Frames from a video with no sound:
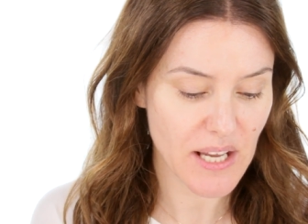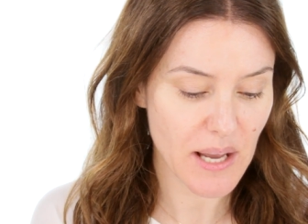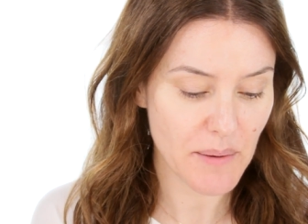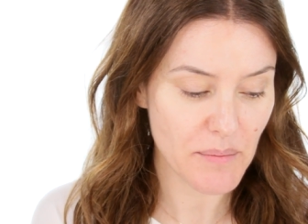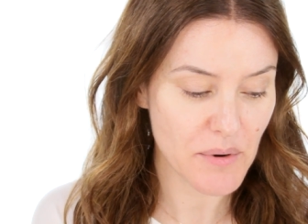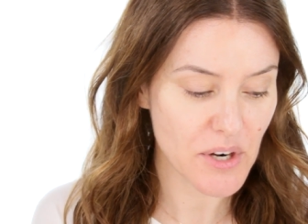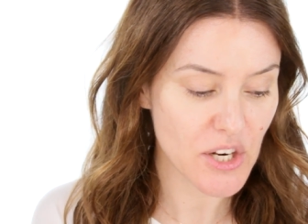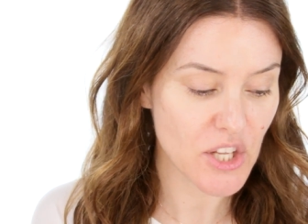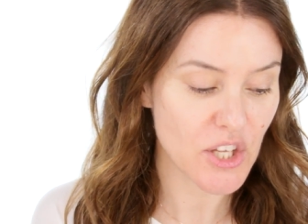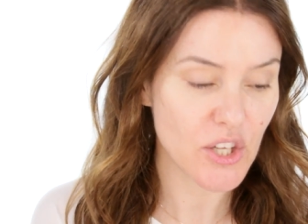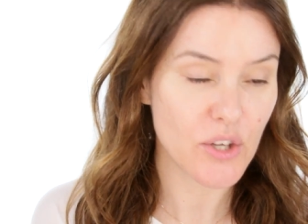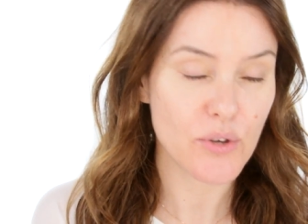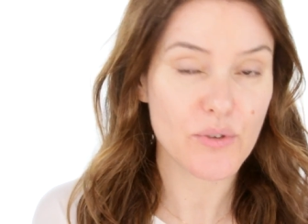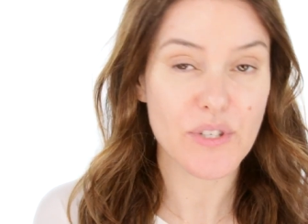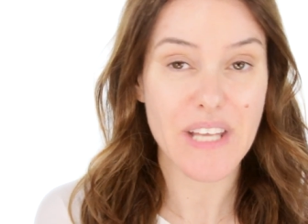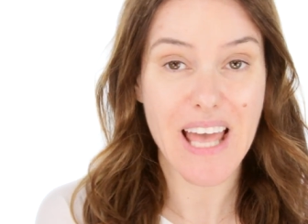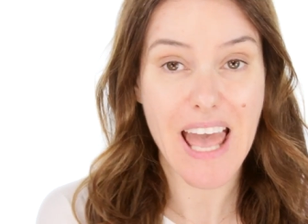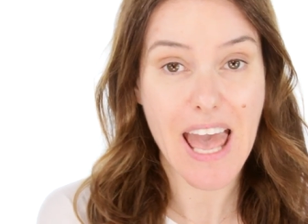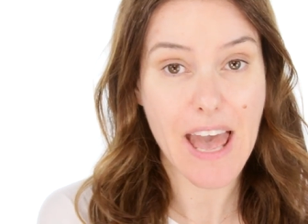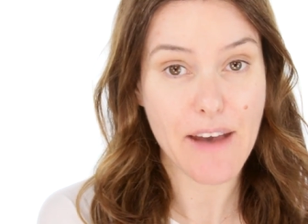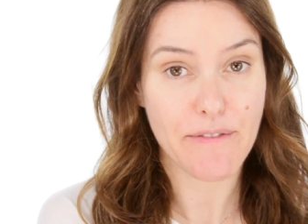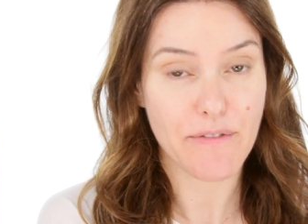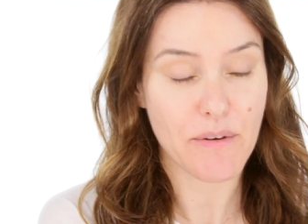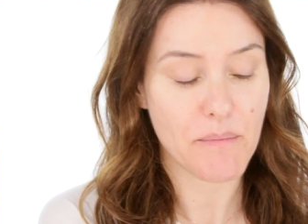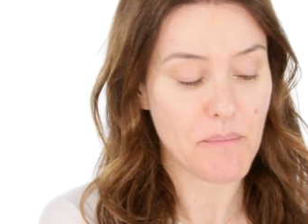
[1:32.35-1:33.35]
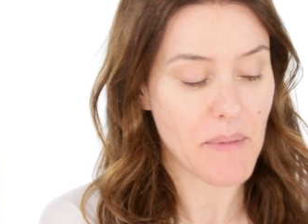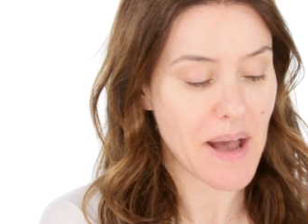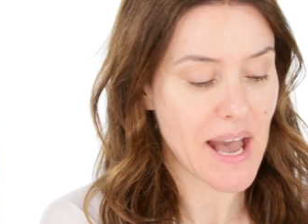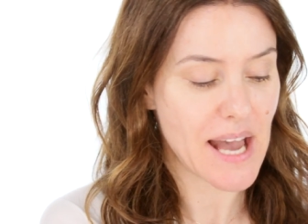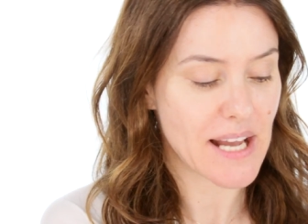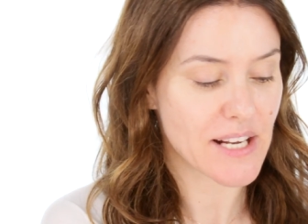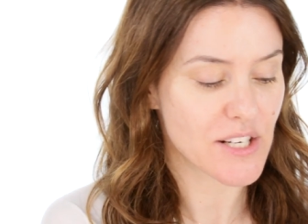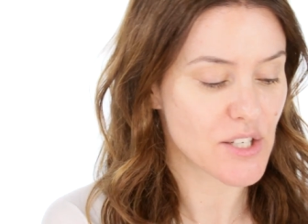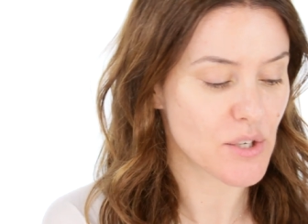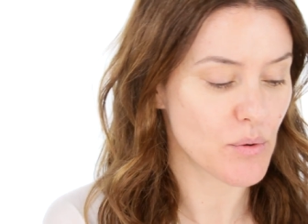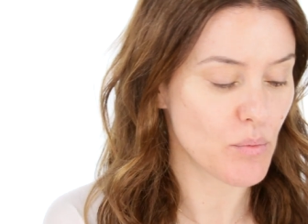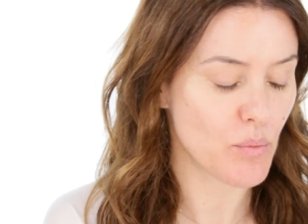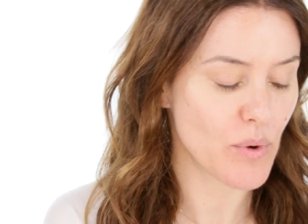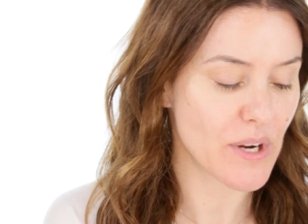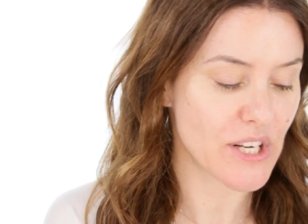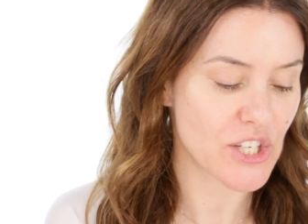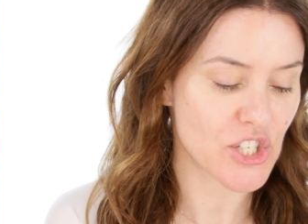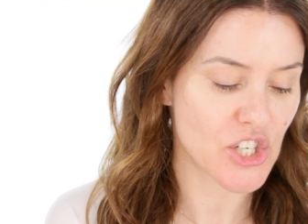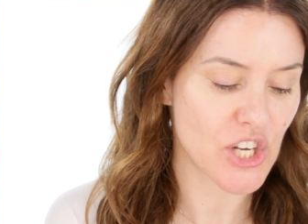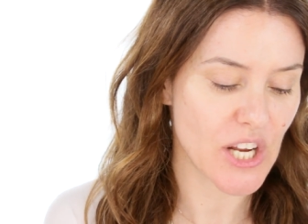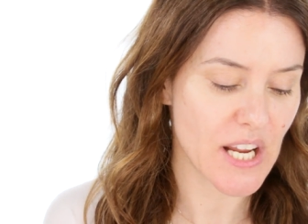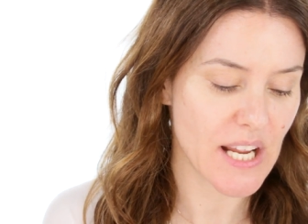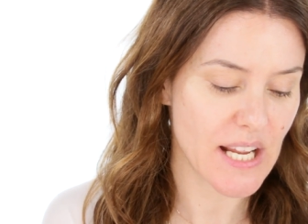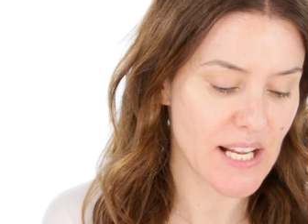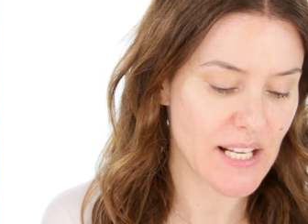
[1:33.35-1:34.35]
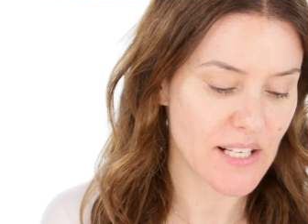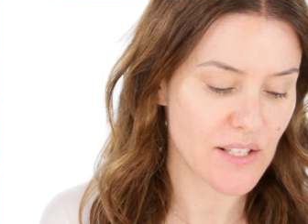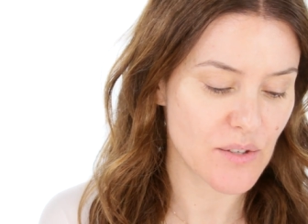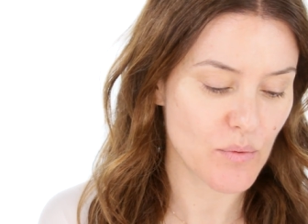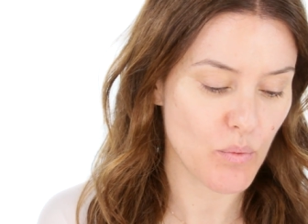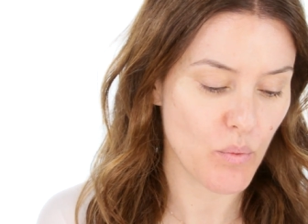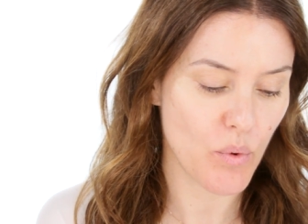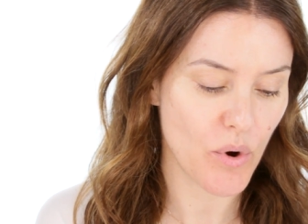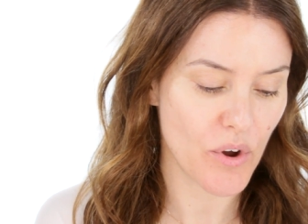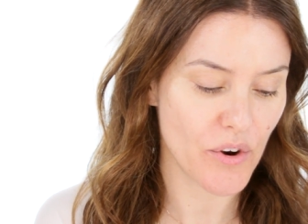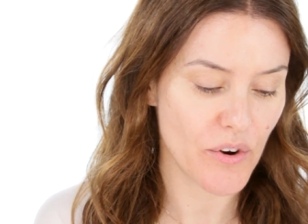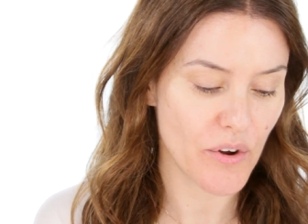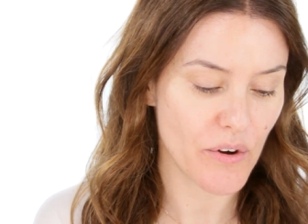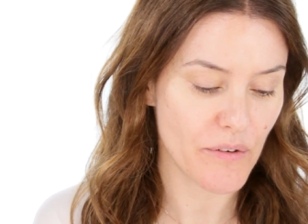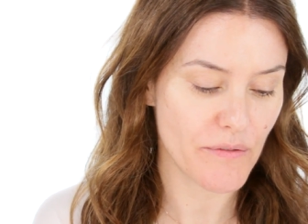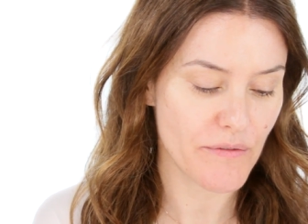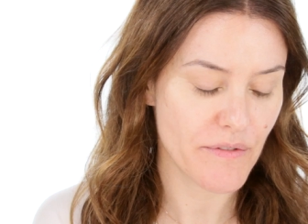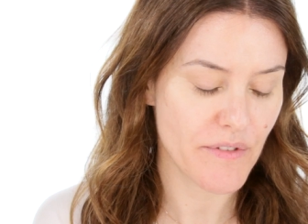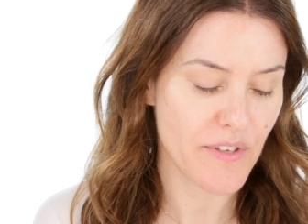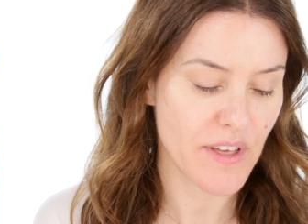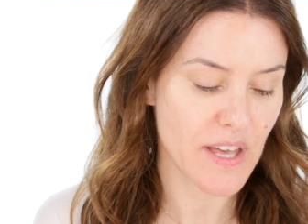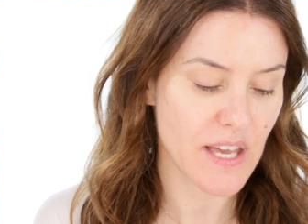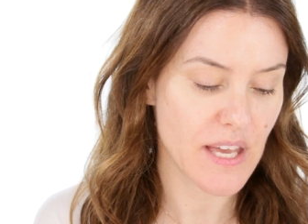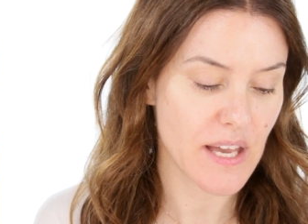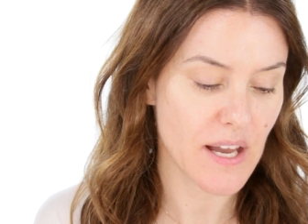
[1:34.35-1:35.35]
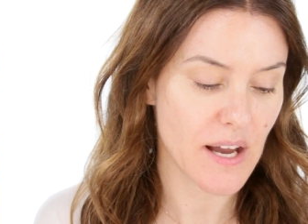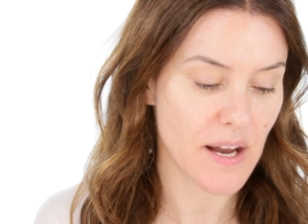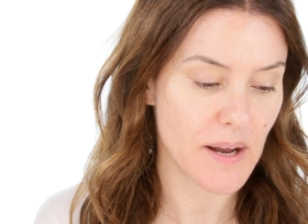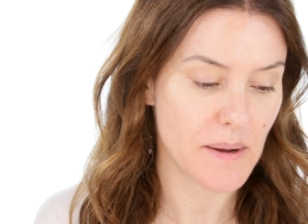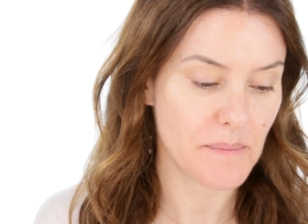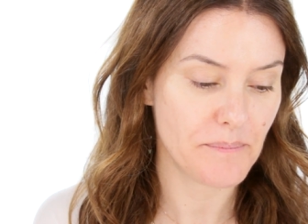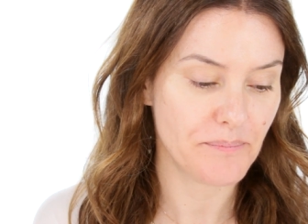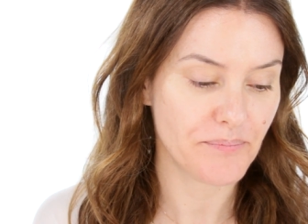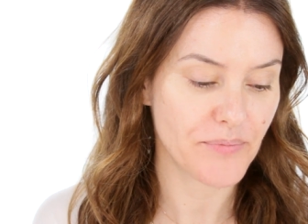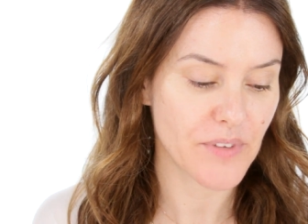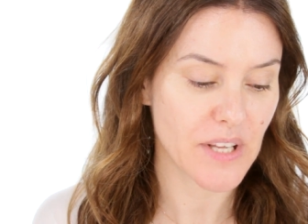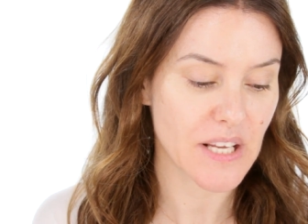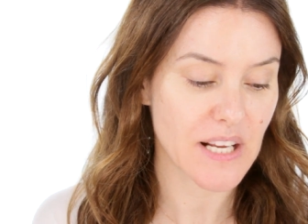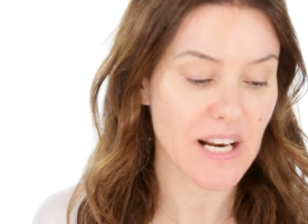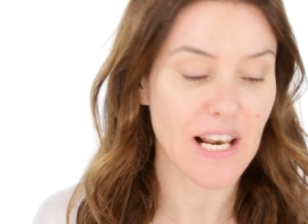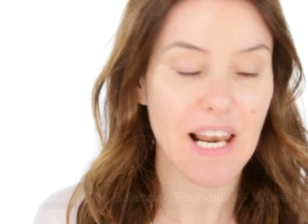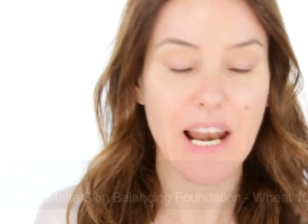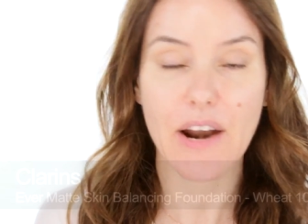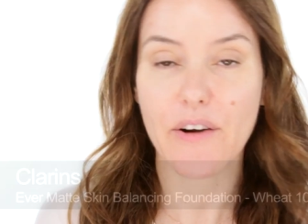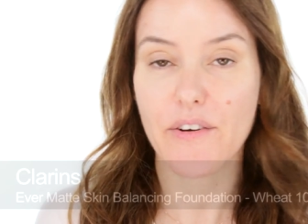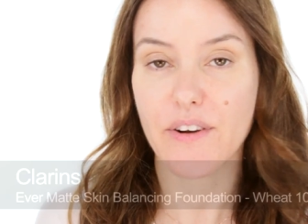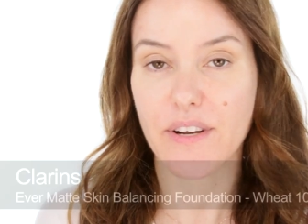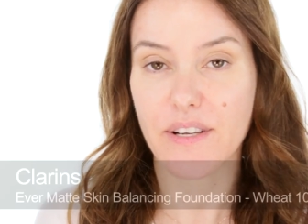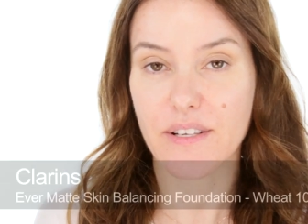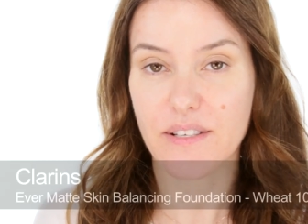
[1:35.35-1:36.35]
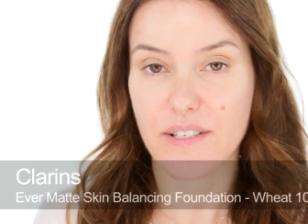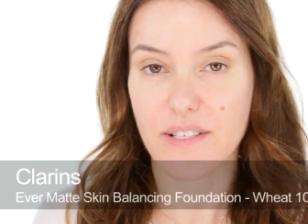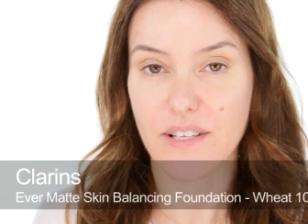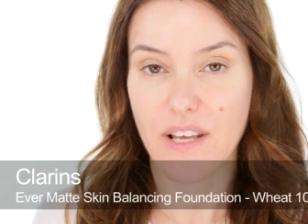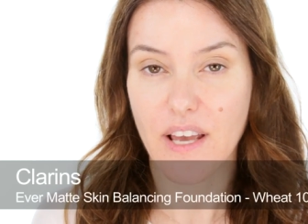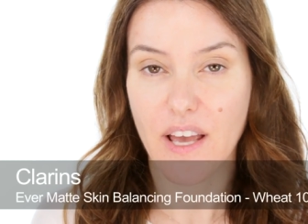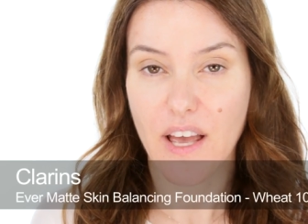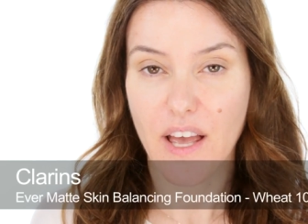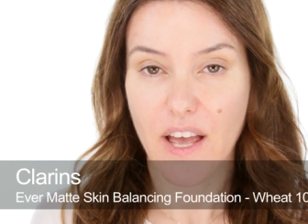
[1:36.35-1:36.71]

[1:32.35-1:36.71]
I'm going to use Evermatte, which is one of the um, Clarins